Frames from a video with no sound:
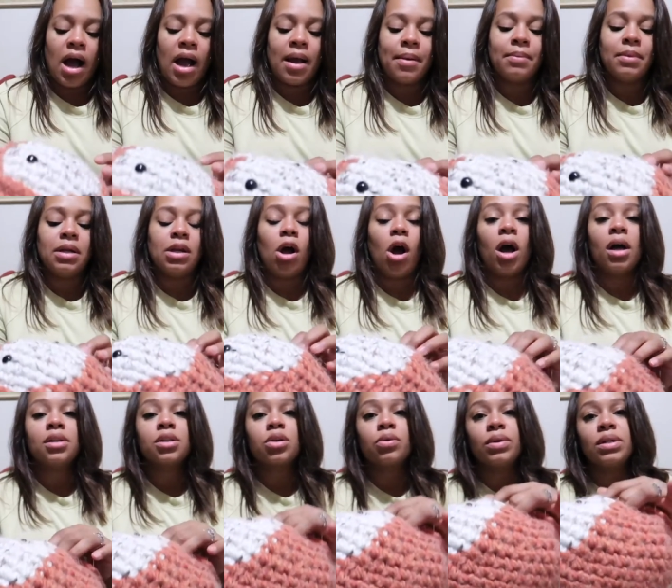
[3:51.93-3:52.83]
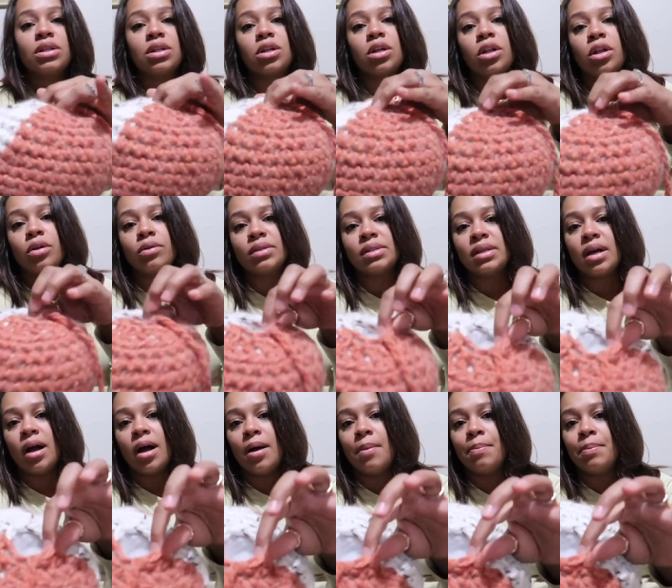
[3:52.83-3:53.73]
I'm not going to close
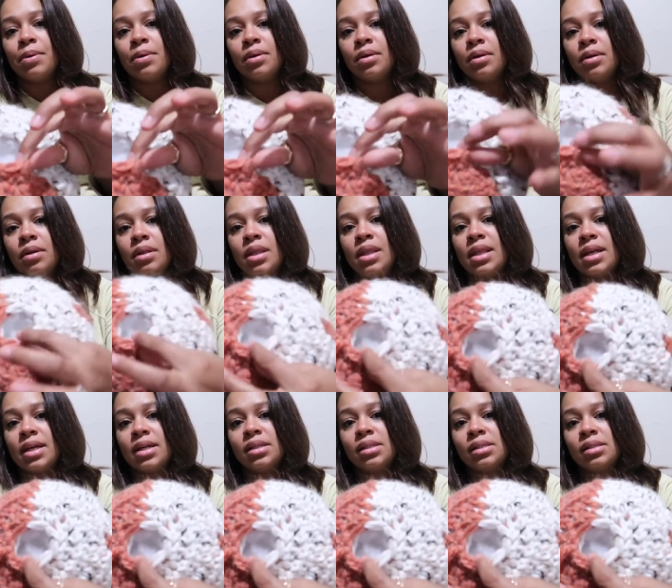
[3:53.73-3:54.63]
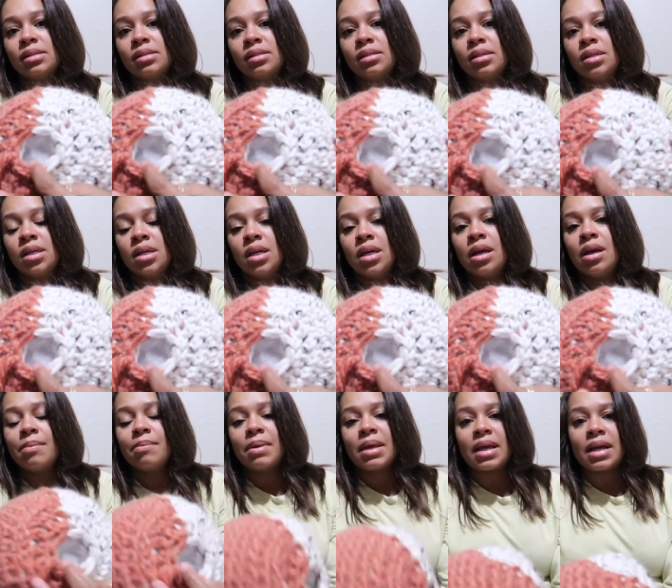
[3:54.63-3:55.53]
up this
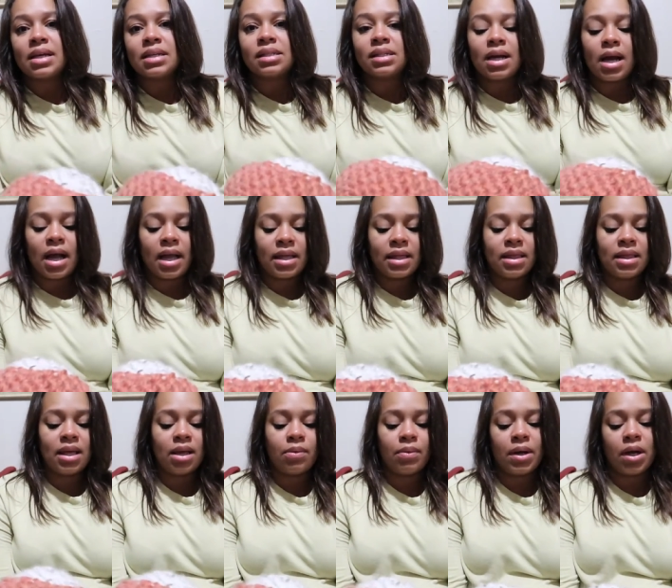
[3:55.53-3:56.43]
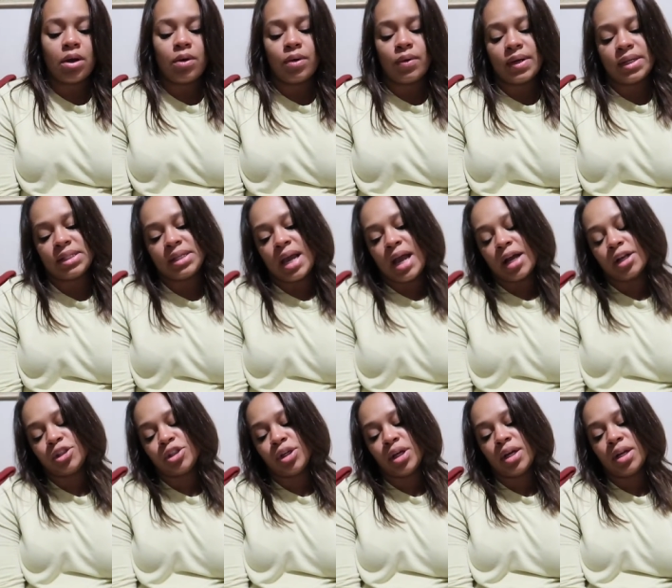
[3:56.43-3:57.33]
because I think when I go to
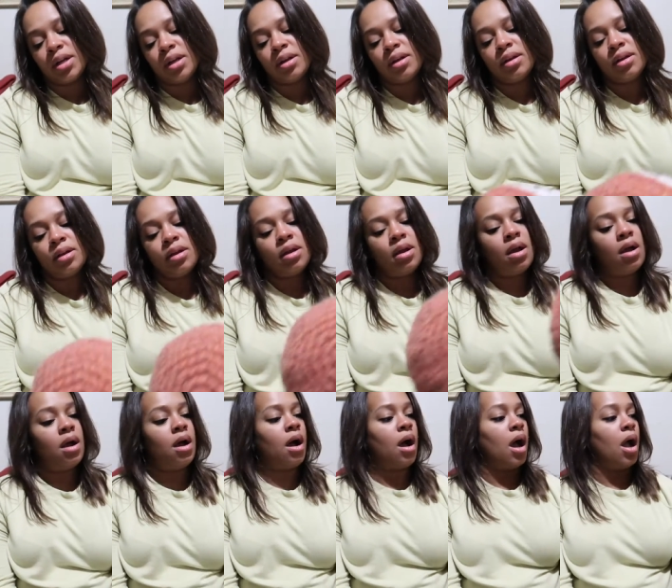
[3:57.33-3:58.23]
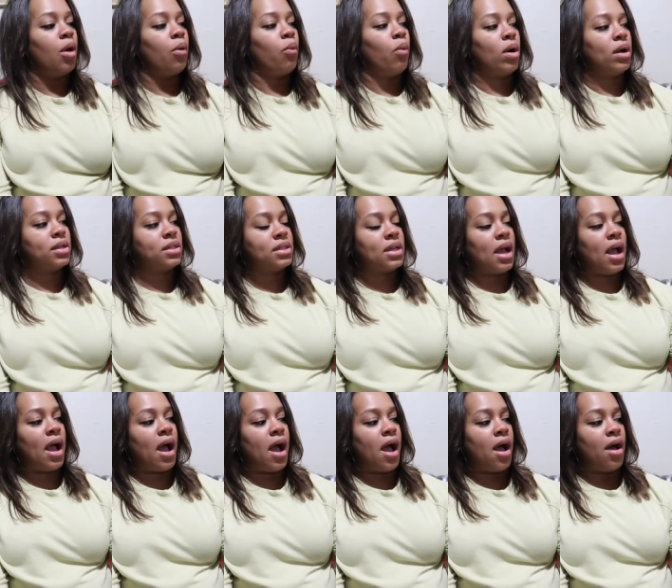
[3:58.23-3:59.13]
attach it, I want to
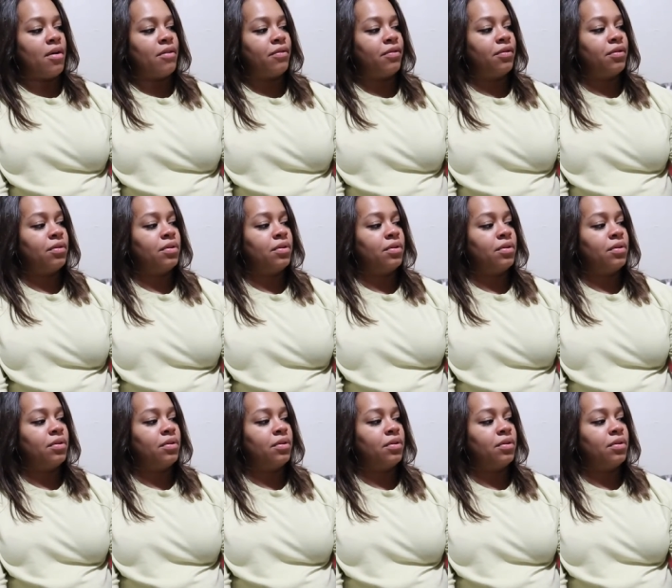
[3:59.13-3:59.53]
have